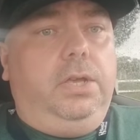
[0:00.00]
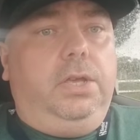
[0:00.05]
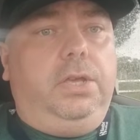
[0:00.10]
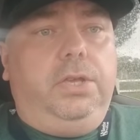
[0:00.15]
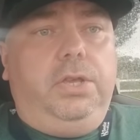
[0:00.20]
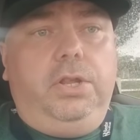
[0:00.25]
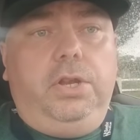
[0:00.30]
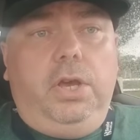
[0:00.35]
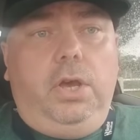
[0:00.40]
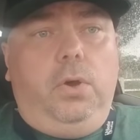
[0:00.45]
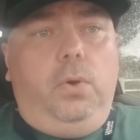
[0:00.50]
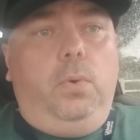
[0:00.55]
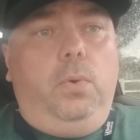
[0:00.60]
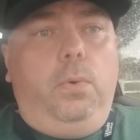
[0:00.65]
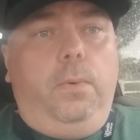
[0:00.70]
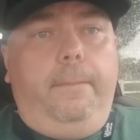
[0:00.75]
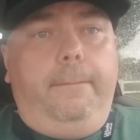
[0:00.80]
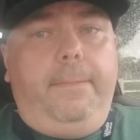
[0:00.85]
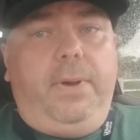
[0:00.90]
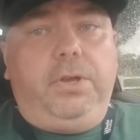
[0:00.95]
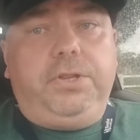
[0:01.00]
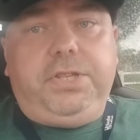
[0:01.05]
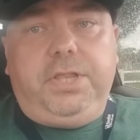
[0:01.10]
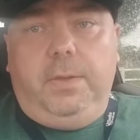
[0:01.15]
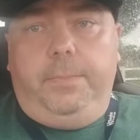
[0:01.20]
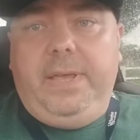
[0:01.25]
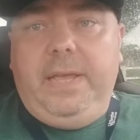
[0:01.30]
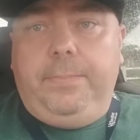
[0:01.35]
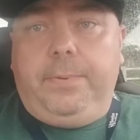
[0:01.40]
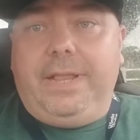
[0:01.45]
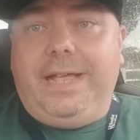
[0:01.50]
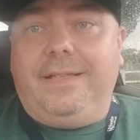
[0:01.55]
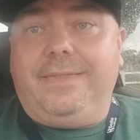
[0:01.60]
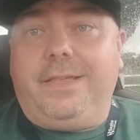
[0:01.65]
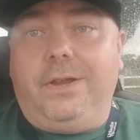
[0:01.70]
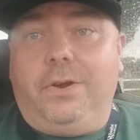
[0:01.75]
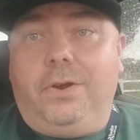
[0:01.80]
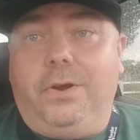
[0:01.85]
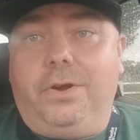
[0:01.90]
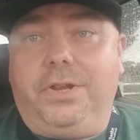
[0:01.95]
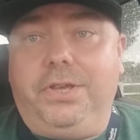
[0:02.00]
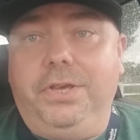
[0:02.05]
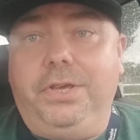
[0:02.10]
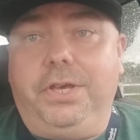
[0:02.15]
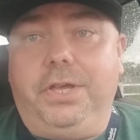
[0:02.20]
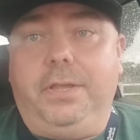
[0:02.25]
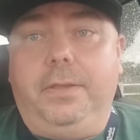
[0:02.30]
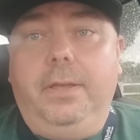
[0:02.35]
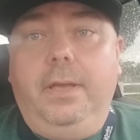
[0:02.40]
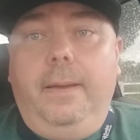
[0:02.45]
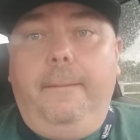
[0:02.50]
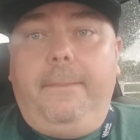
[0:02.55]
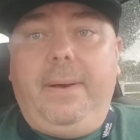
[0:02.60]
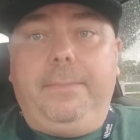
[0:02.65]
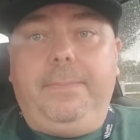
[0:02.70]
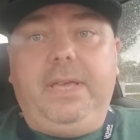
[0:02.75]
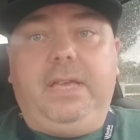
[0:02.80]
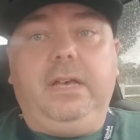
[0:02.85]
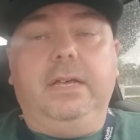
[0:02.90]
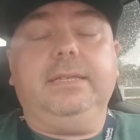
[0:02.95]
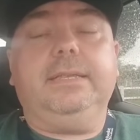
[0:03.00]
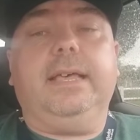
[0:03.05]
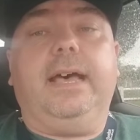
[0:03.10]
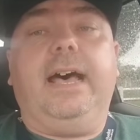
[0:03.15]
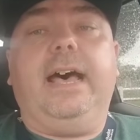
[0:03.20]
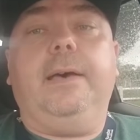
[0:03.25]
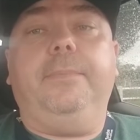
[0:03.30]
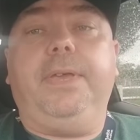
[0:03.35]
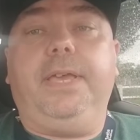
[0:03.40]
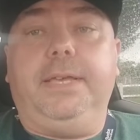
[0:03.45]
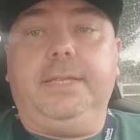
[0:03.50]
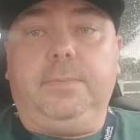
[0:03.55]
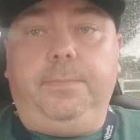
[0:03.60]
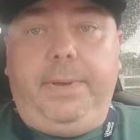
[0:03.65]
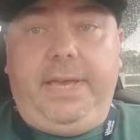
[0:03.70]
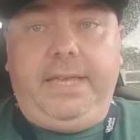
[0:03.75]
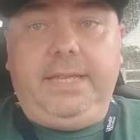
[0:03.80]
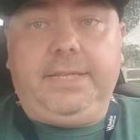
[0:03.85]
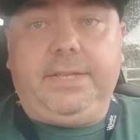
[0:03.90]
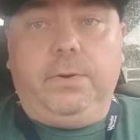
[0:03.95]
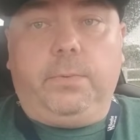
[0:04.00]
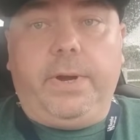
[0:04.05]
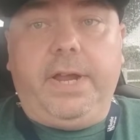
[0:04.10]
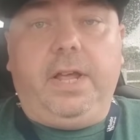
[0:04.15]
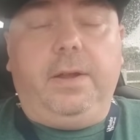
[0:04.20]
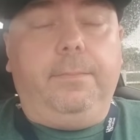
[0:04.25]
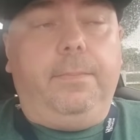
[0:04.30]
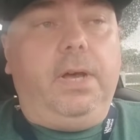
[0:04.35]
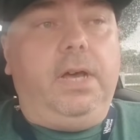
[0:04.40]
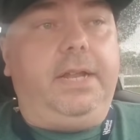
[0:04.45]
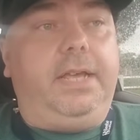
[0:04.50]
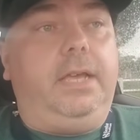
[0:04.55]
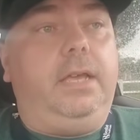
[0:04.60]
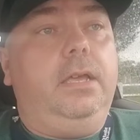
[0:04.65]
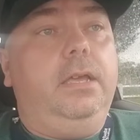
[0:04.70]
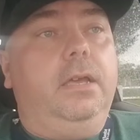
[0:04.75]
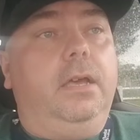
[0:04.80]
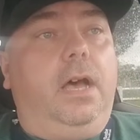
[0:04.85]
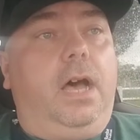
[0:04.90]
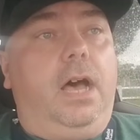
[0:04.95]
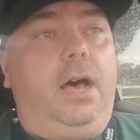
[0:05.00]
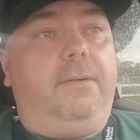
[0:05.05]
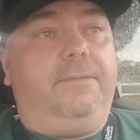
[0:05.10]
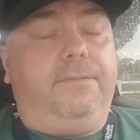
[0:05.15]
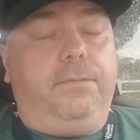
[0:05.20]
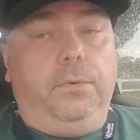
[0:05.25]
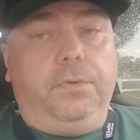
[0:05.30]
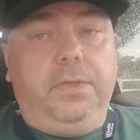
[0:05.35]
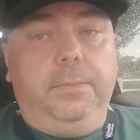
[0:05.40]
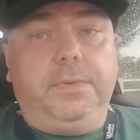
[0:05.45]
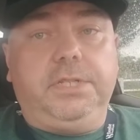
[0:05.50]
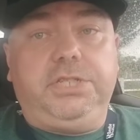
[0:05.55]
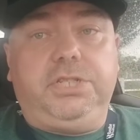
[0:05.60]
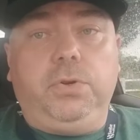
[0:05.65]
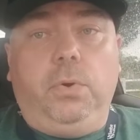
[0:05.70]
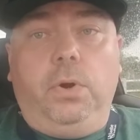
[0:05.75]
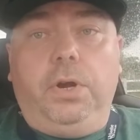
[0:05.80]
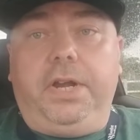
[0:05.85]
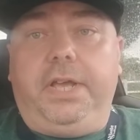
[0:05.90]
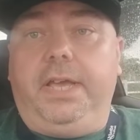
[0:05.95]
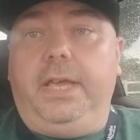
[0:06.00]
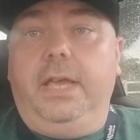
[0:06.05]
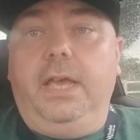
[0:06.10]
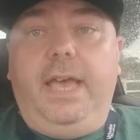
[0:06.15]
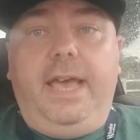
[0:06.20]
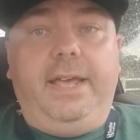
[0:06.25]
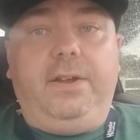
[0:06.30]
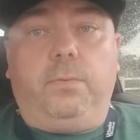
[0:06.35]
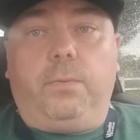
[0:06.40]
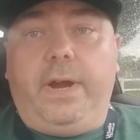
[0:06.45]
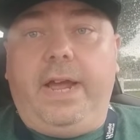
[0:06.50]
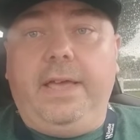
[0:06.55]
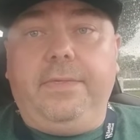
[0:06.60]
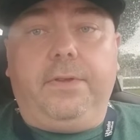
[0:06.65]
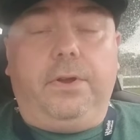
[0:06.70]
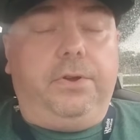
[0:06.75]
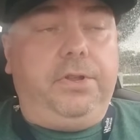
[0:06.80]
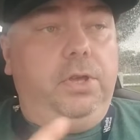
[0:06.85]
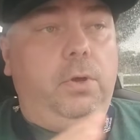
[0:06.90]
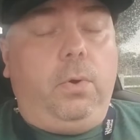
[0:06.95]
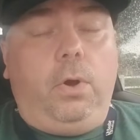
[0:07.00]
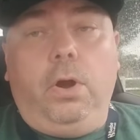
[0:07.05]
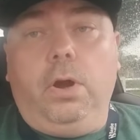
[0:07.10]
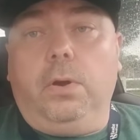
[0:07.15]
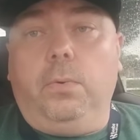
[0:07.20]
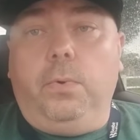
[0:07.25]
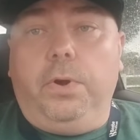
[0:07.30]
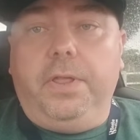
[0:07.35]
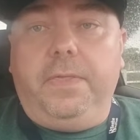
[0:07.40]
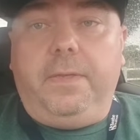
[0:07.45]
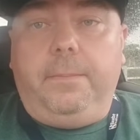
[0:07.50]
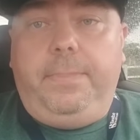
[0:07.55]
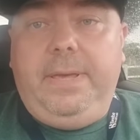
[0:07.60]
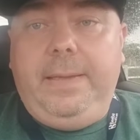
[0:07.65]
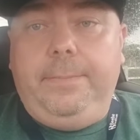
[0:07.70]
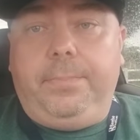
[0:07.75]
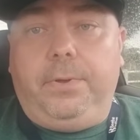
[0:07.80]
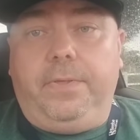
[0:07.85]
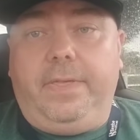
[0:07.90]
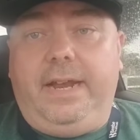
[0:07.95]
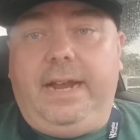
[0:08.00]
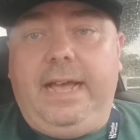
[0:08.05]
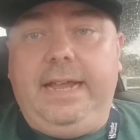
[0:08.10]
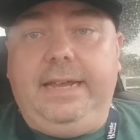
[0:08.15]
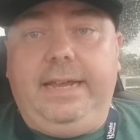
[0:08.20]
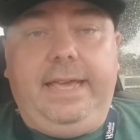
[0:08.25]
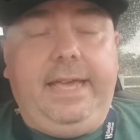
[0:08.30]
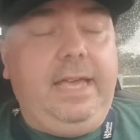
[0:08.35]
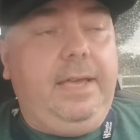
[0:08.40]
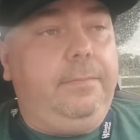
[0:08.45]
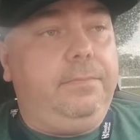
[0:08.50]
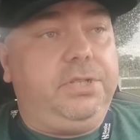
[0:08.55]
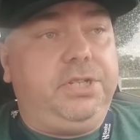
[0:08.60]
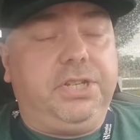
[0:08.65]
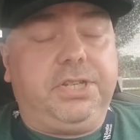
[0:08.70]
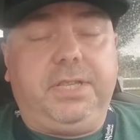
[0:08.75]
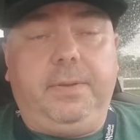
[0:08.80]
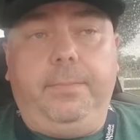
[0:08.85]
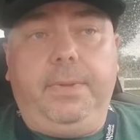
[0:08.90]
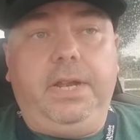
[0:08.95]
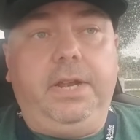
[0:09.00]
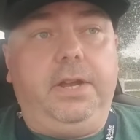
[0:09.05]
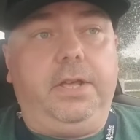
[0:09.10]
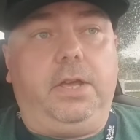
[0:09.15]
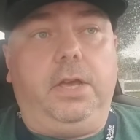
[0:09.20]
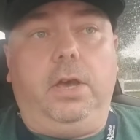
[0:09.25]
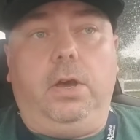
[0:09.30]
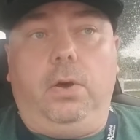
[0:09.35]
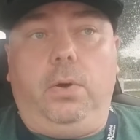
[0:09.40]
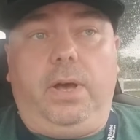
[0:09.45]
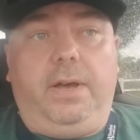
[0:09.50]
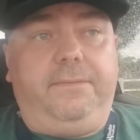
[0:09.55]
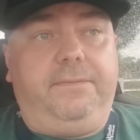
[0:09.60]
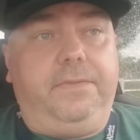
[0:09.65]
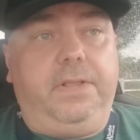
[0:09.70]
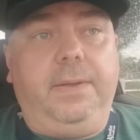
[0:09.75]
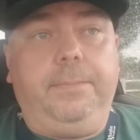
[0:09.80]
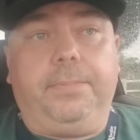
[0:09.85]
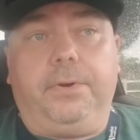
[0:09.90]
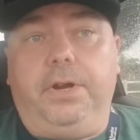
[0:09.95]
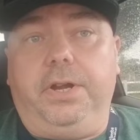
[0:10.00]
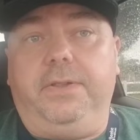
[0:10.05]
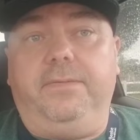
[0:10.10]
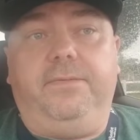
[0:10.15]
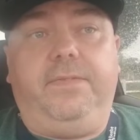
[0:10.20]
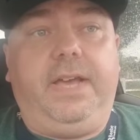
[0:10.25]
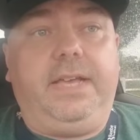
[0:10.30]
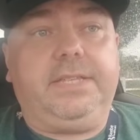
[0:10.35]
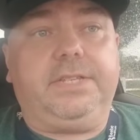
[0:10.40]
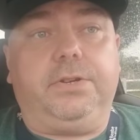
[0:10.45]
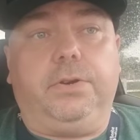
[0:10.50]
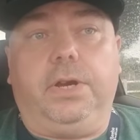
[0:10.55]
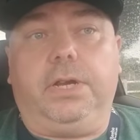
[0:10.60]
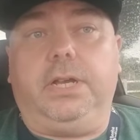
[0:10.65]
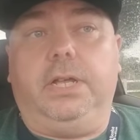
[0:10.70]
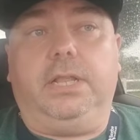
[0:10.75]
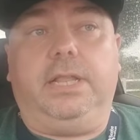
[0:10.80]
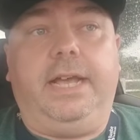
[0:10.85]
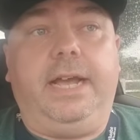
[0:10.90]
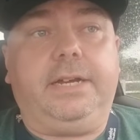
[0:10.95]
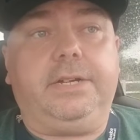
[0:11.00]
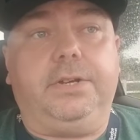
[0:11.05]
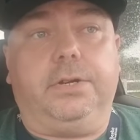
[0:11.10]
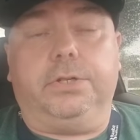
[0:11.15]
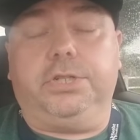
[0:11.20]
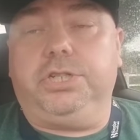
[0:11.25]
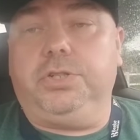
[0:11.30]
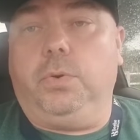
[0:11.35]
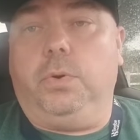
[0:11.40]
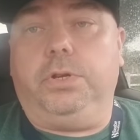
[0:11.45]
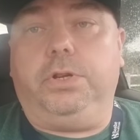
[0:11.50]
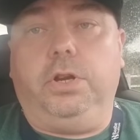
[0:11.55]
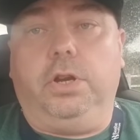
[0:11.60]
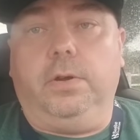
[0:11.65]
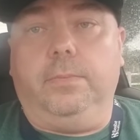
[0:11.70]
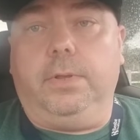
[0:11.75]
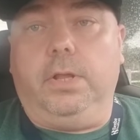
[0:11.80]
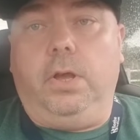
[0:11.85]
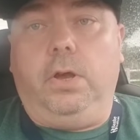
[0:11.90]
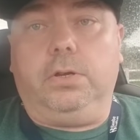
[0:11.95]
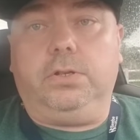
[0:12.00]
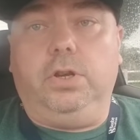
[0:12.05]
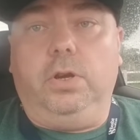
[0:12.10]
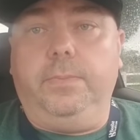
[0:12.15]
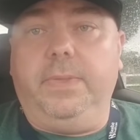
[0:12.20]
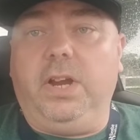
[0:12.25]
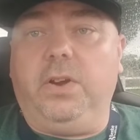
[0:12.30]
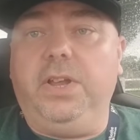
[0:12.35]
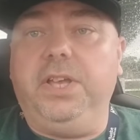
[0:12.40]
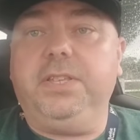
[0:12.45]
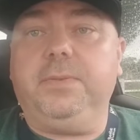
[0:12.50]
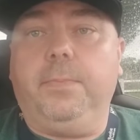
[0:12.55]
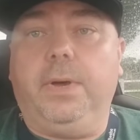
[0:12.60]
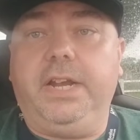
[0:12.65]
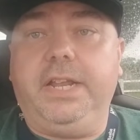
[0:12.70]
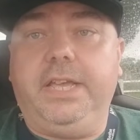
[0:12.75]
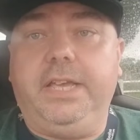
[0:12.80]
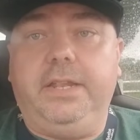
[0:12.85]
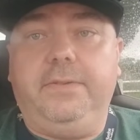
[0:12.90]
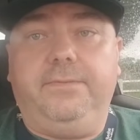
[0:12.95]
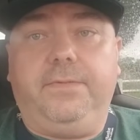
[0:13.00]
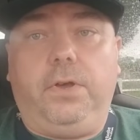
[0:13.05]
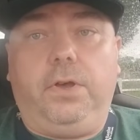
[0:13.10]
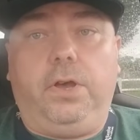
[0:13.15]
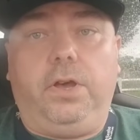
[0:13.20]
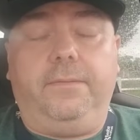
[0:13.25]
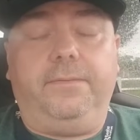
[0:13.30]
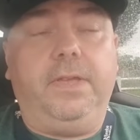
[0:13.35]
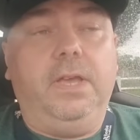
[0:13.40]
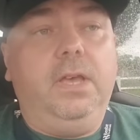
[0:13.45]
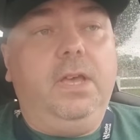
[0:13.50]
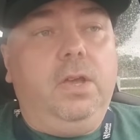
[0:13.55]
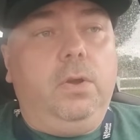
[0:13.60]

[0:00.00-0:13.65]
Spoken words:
you know, most of the people out there are good, but because the hobby is based around money for the majority, and rather you are one of the people that I named just a minute ago, a flipper, an investor, a collector, short-term, long-term, there is money involved,